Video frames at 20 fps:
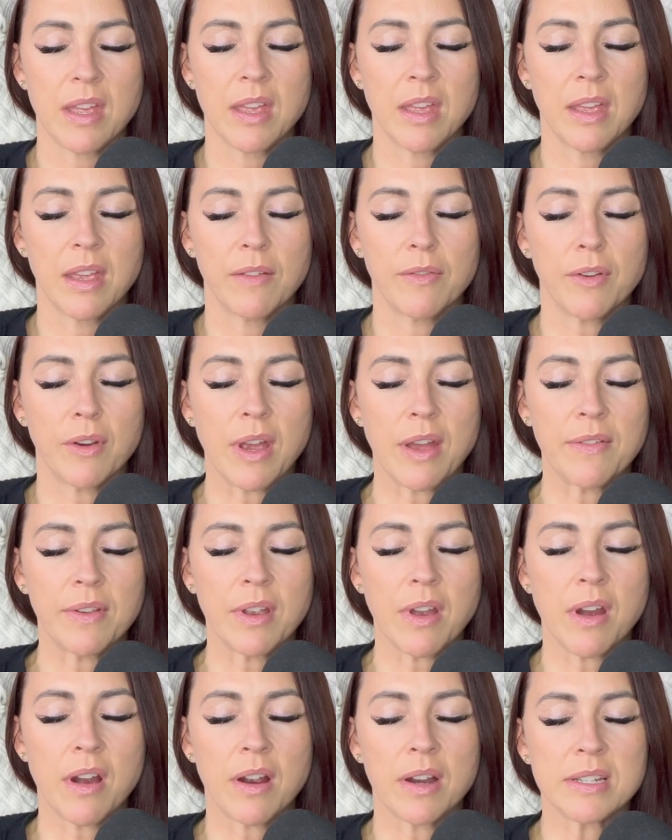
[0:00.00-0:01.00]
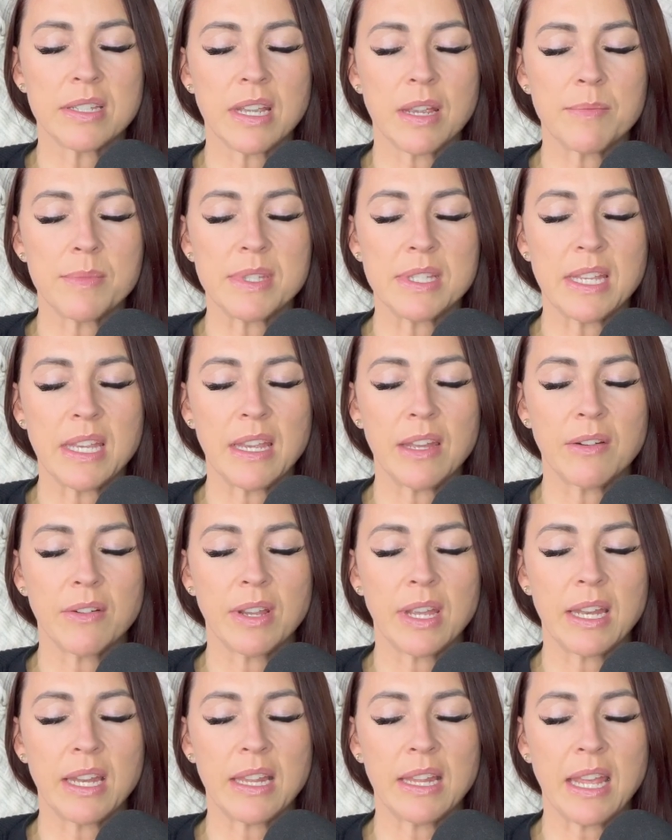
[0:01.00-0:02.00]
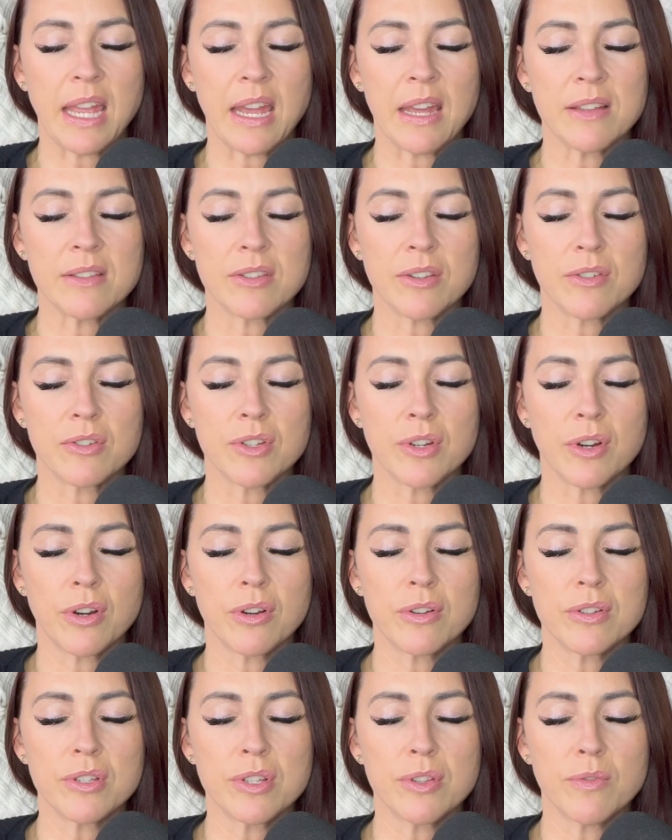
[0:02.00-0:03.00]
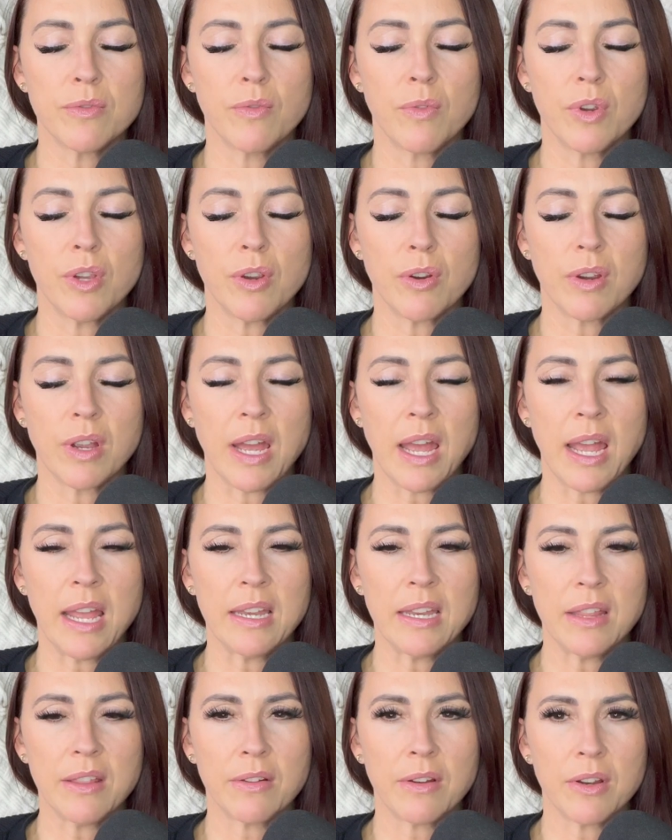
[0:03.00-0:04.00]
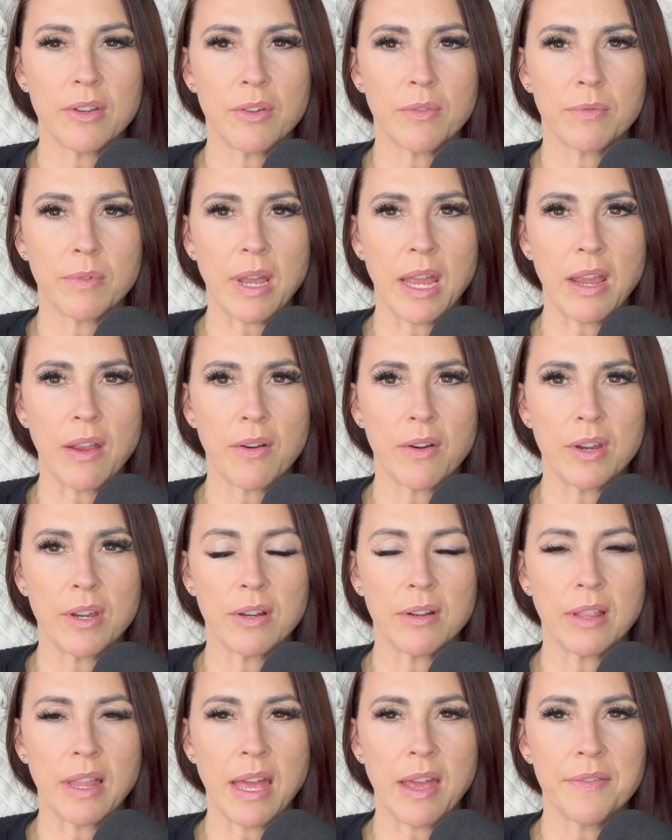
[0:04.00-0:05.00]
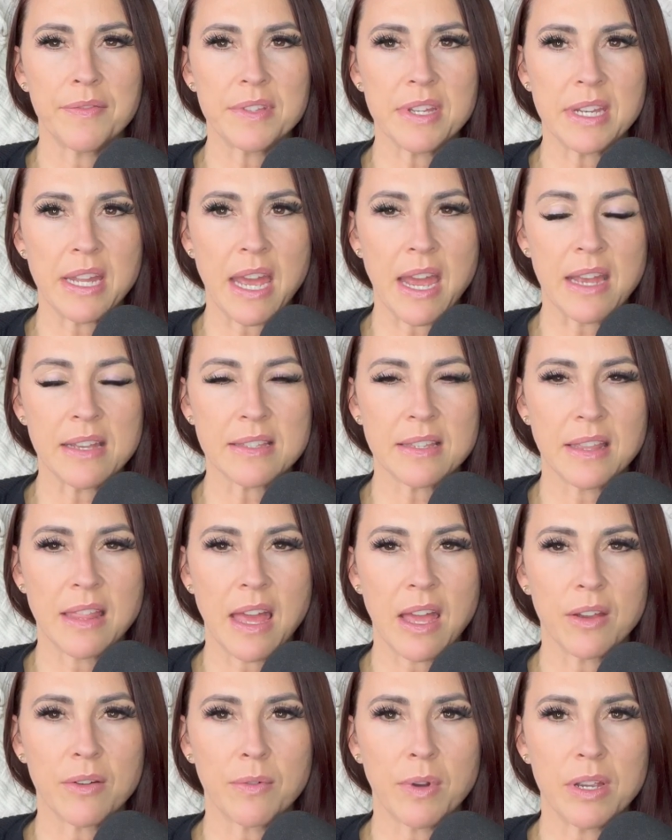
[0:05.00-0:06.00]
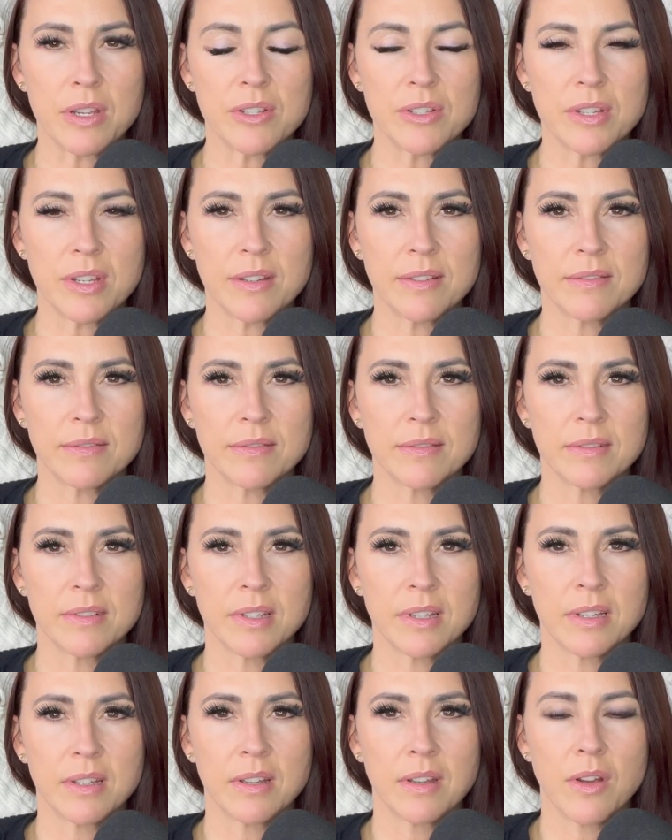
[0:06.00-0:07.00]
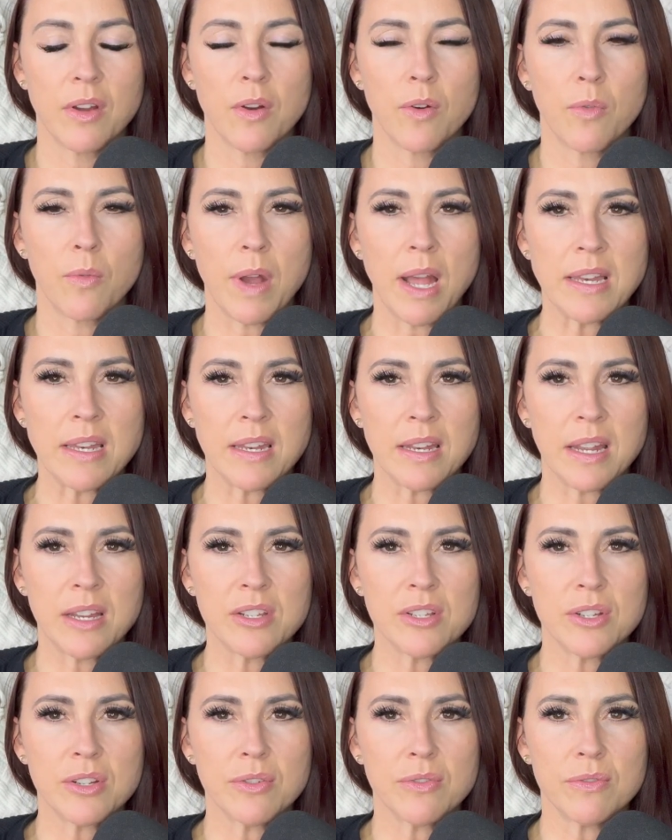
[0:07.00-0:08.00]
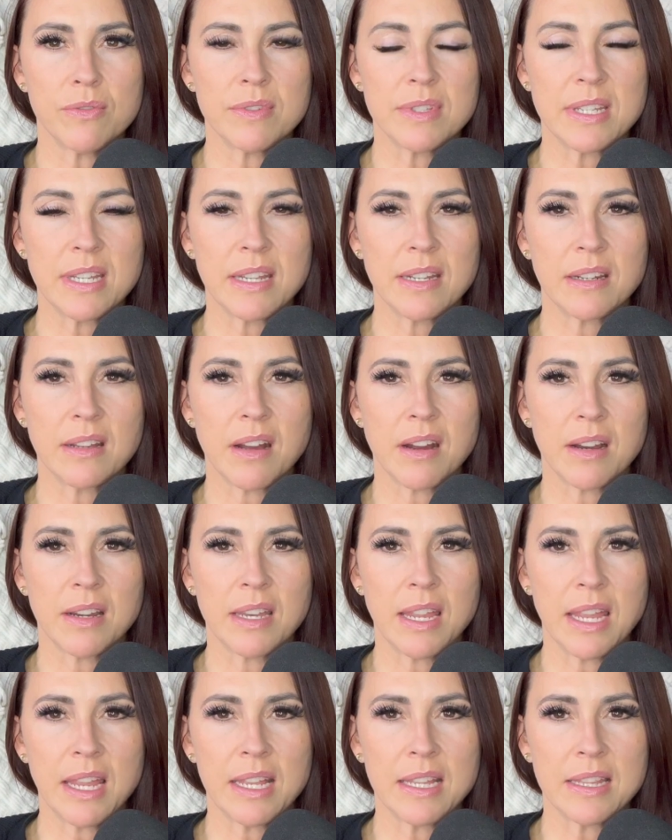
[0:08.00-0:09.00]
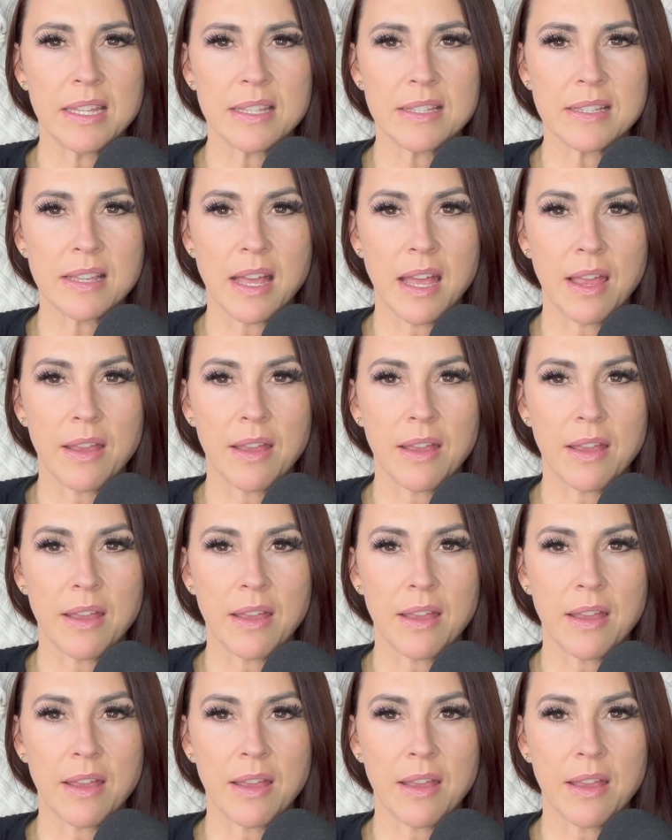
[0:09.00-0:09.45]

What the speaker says: If you're having a hard time seeing it or getting the answer, turn to your guide either on your right or your left and ask that question. Why did I choose to incarnate in this life?